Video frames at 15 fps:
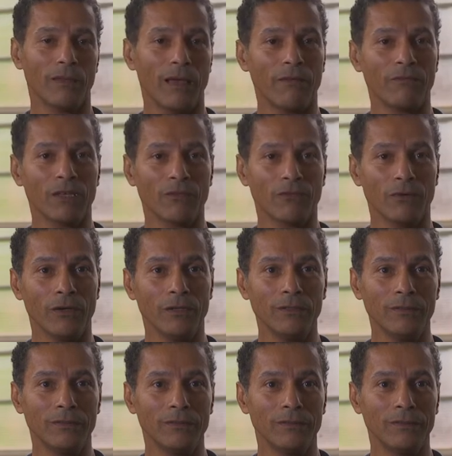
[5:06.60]
having
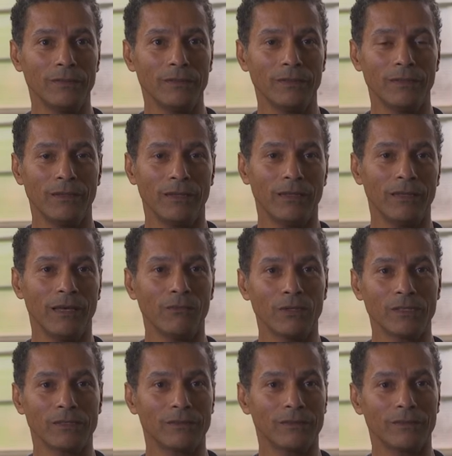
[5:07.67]
fun. And I
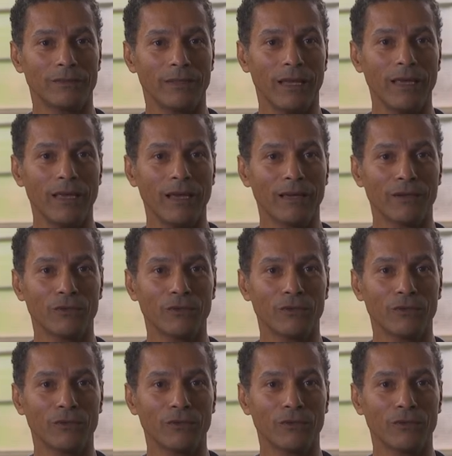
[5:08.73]
was there,